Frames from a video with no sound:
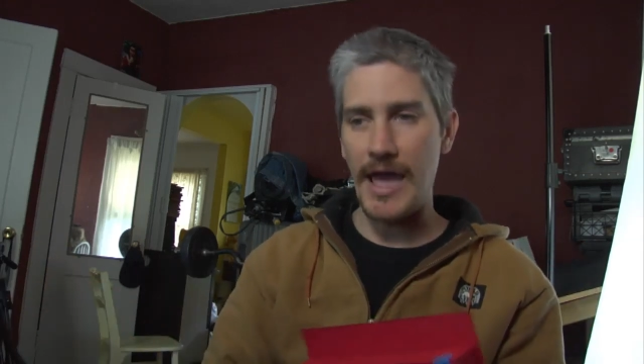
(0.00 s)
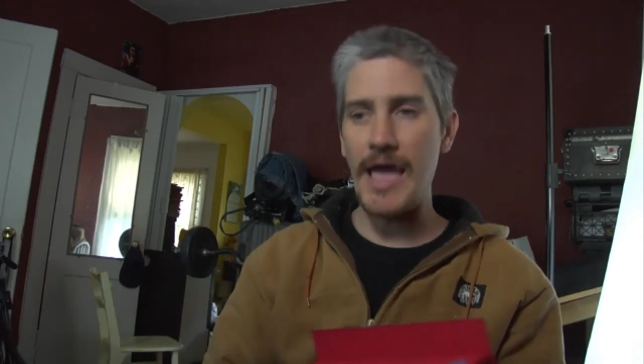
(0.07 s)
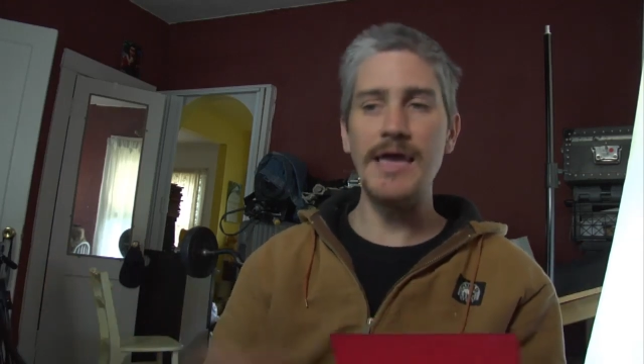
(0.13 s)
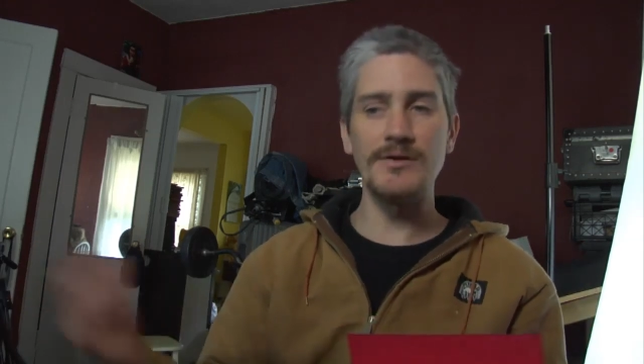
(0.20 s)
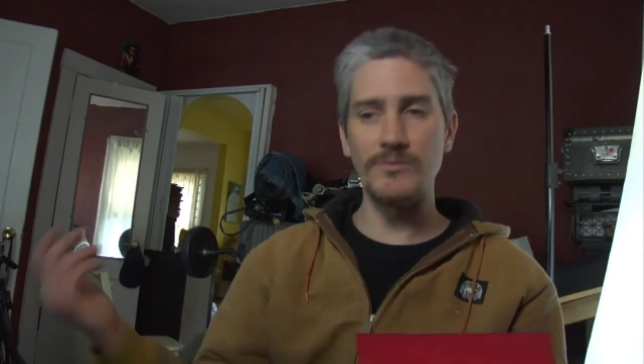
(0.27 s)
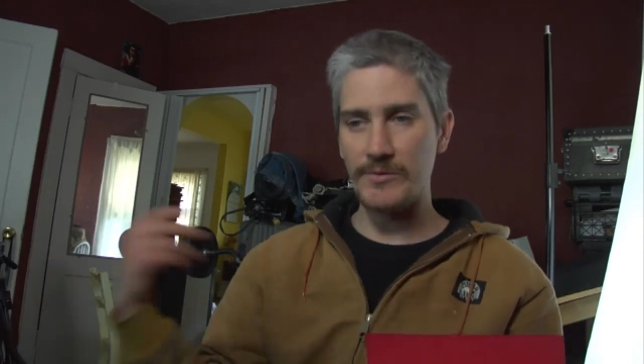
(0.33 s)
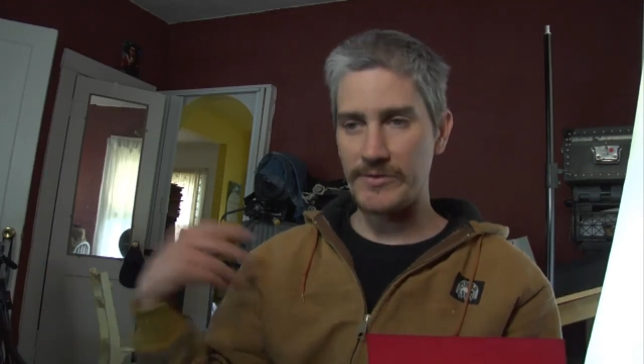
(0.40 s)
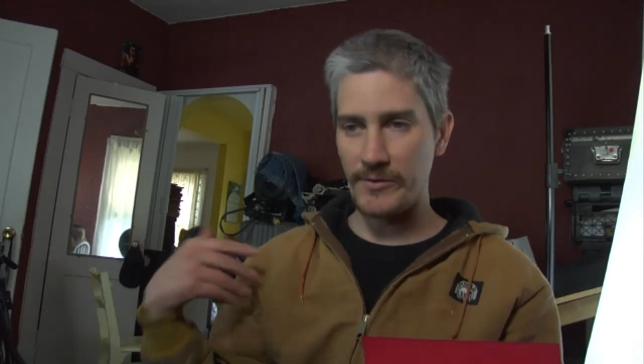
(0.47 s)

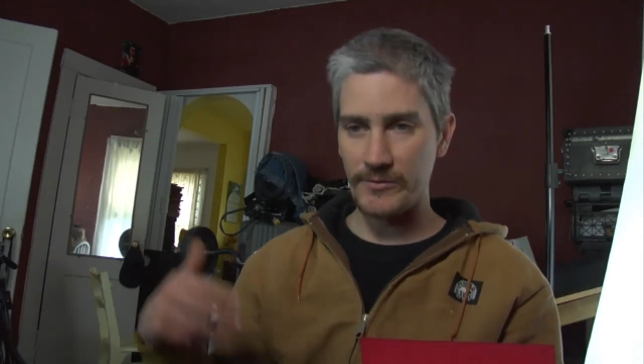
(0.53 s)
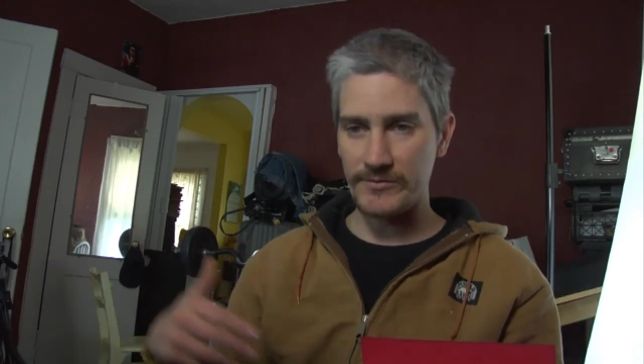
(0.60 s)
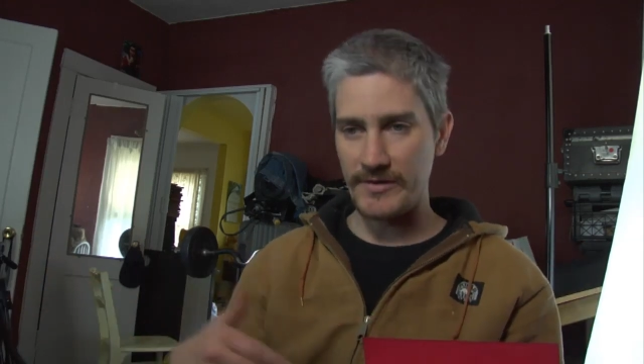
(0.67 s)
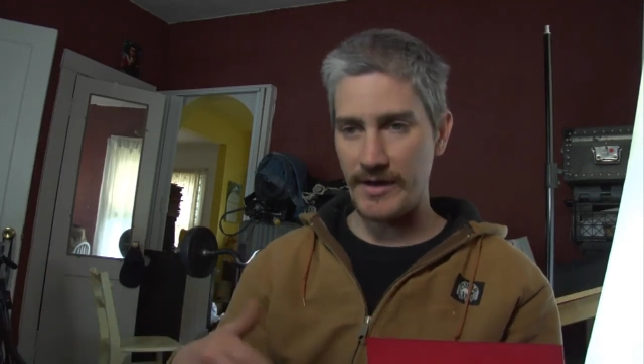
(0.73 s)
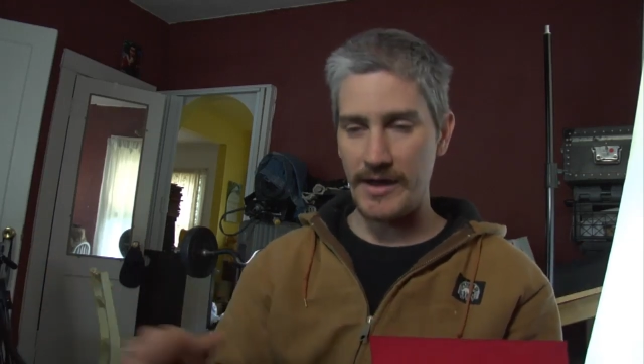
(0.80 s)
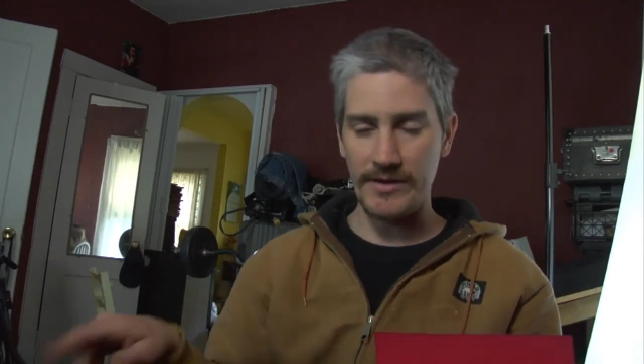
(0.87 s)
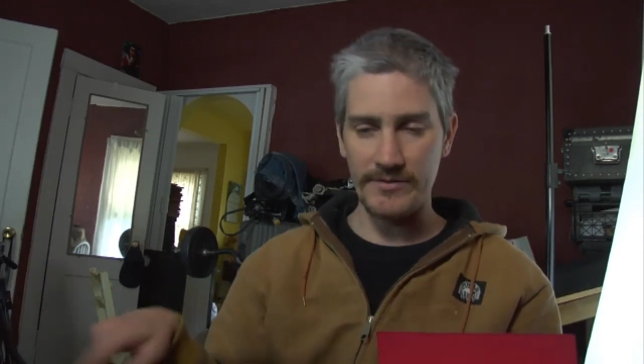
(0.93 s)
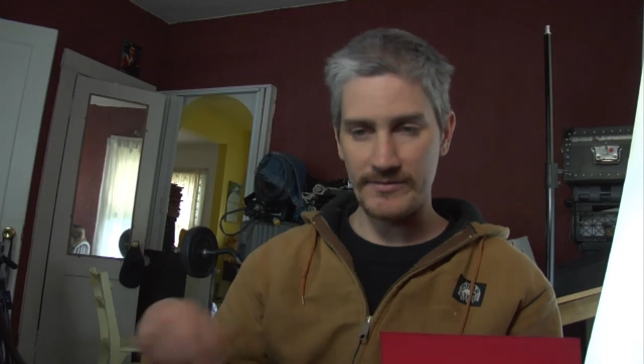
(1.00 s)
and with those
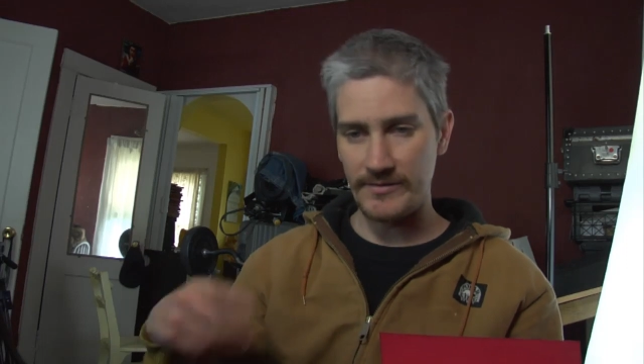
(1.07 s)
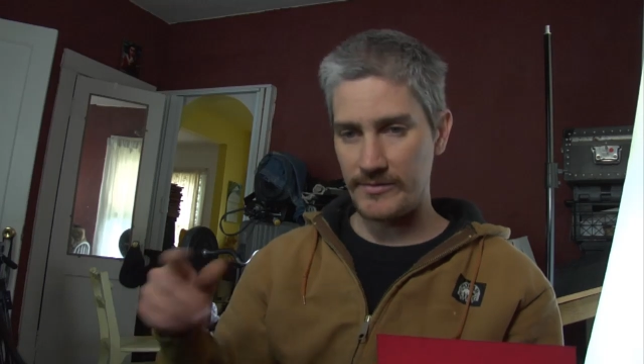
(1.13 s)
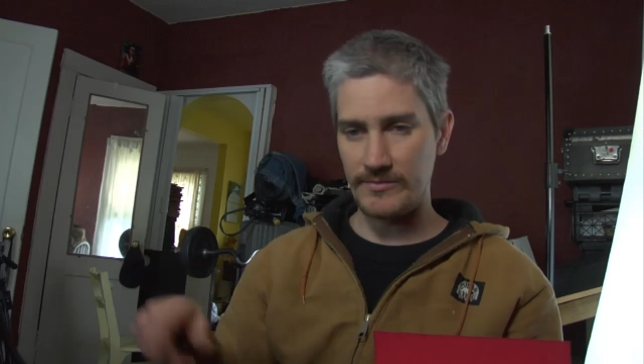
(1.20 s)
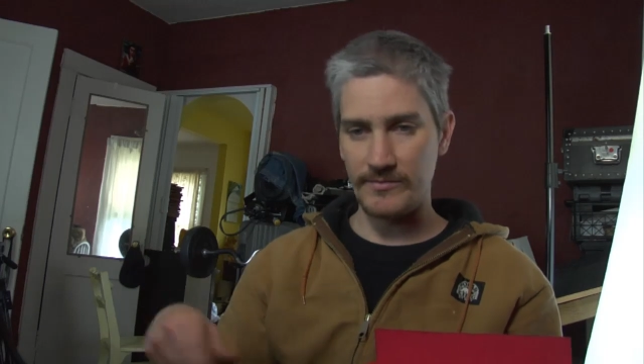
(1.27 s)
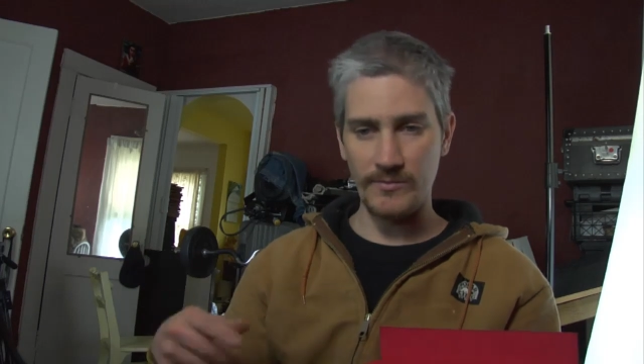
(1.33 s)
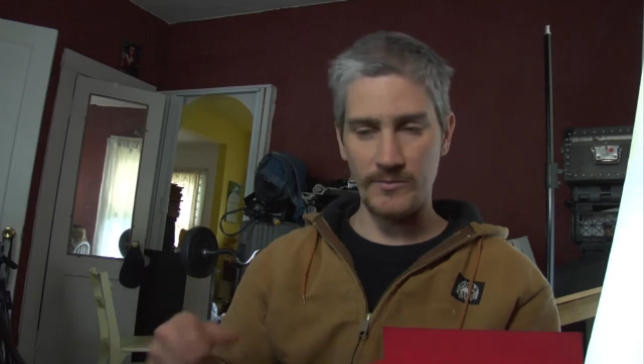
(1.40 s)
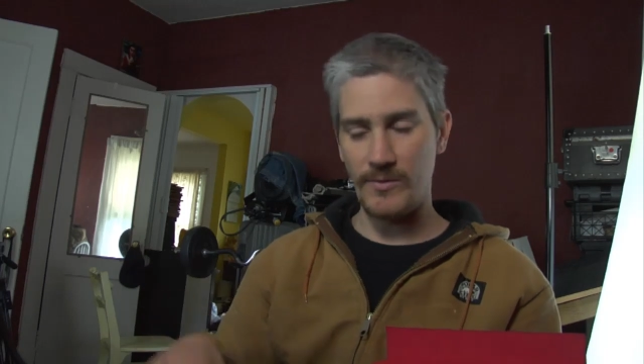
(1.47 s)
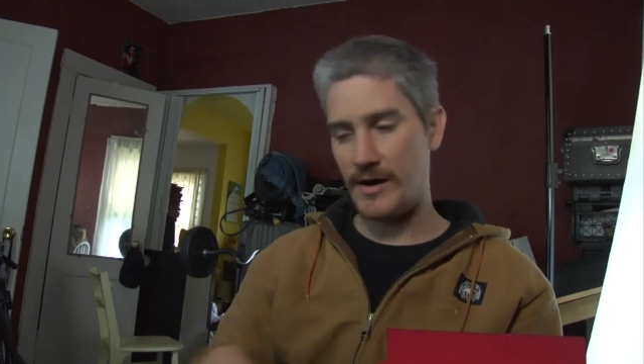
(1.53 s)
guys
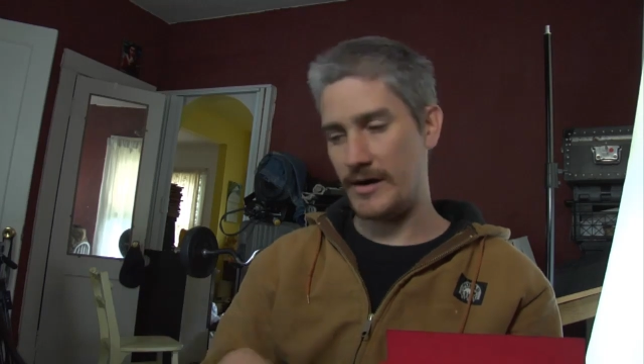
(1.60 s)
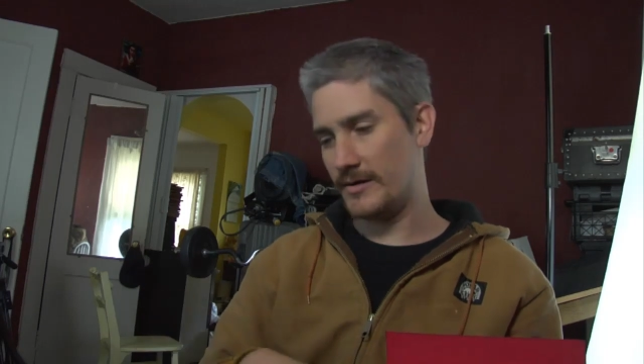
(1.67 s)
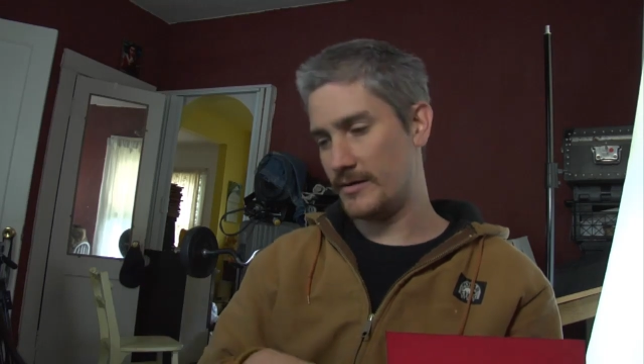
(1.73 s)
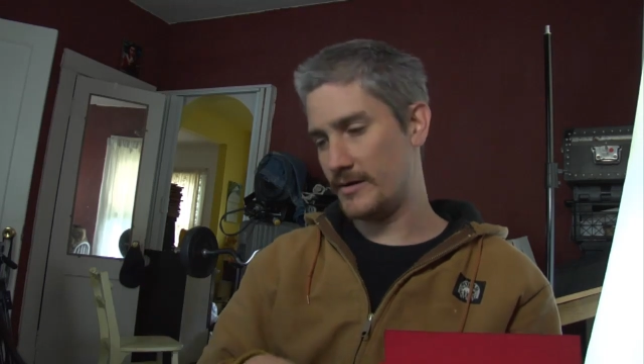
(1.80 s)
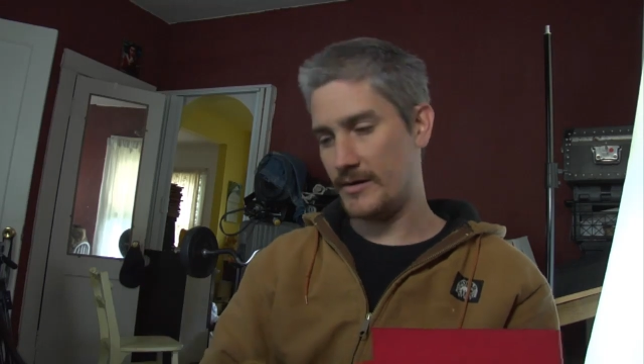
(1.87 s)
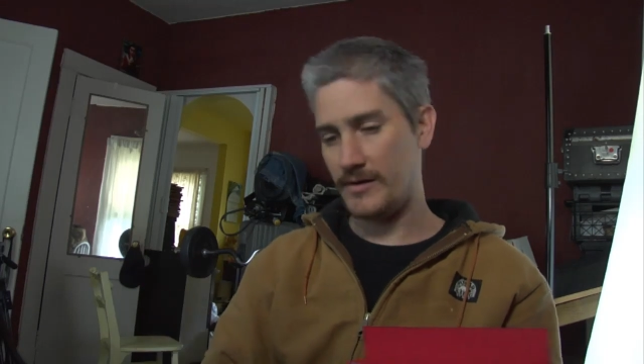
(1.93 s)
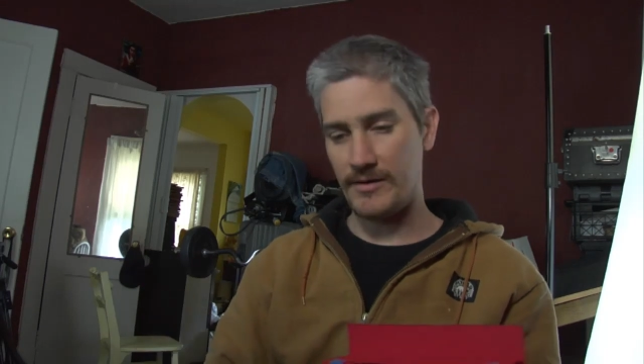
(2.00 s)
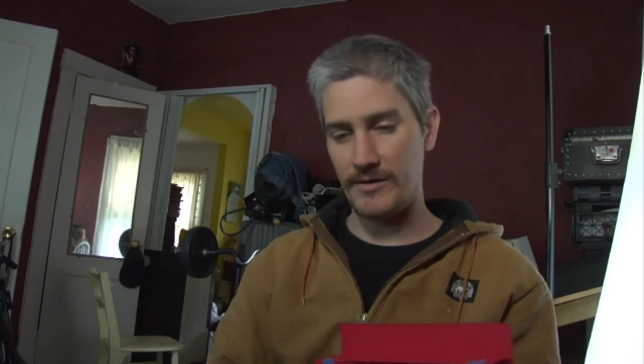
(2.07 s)
on wire
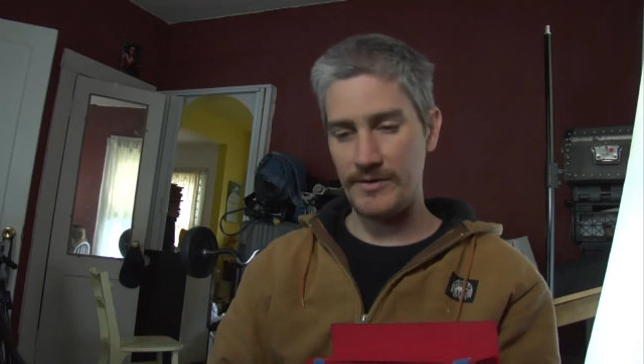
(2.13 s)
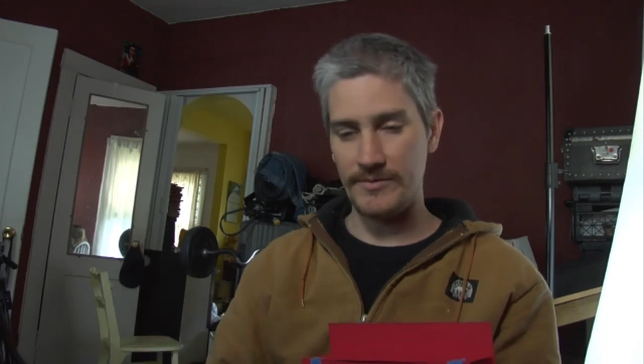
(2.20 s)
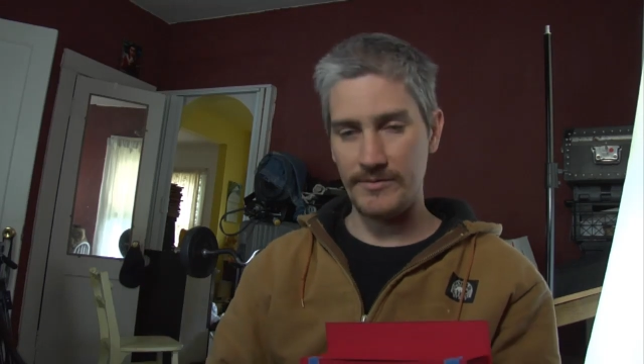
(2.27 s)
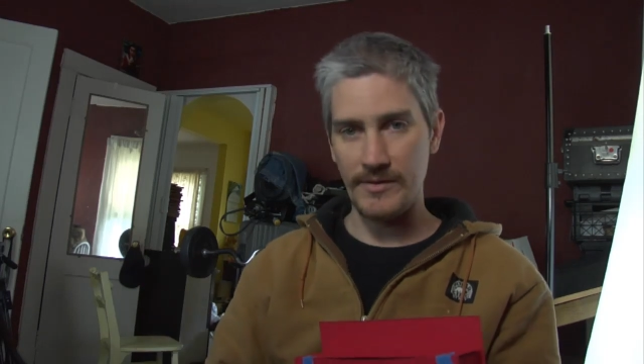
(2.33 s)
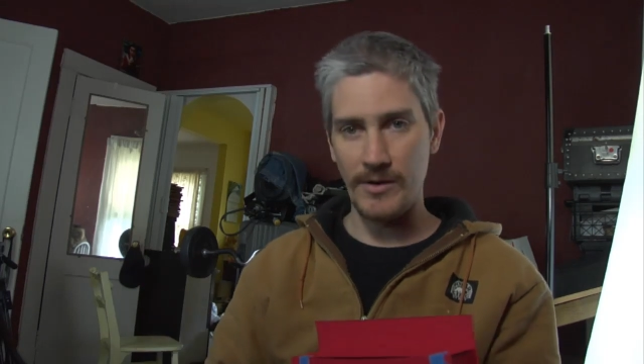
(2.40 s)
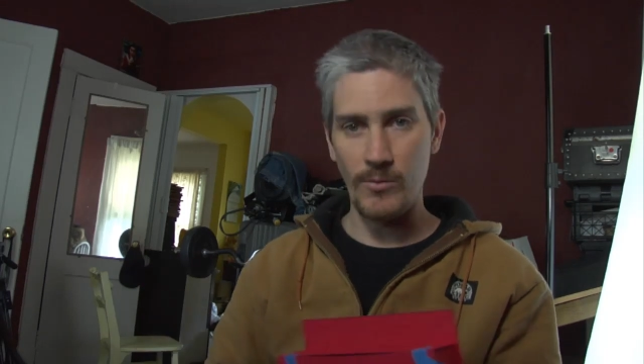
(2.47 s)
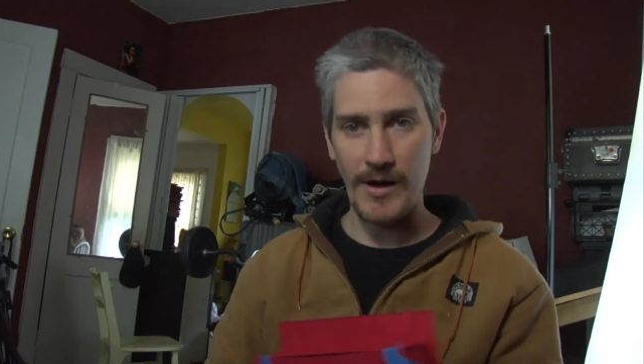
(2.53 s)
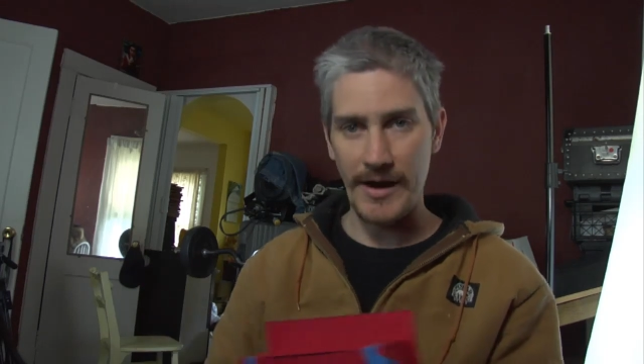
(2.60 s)
or
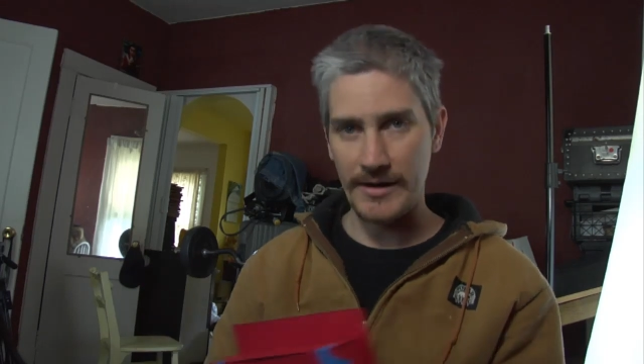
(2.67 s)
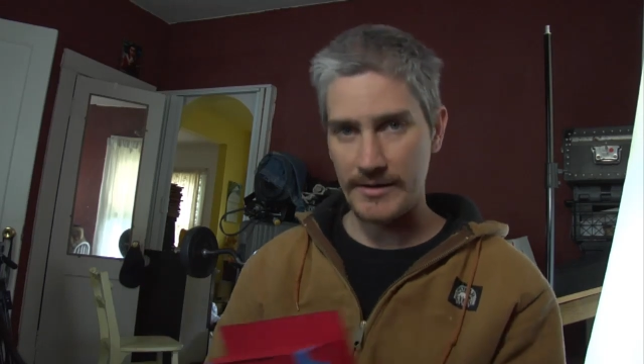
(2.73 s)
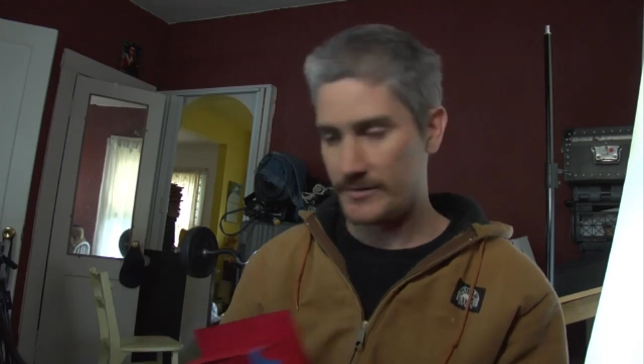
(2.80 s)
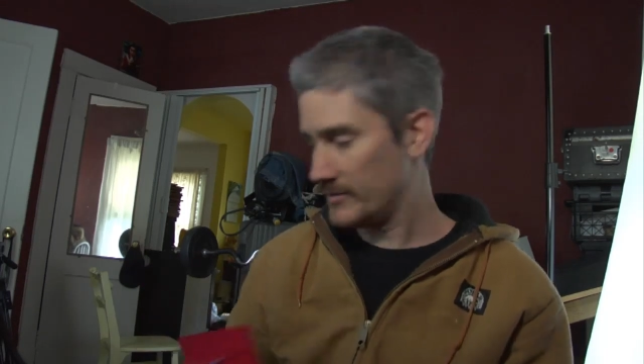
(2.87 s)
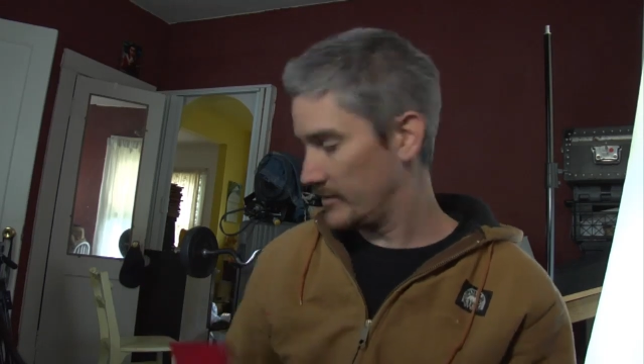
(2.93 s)
on a wired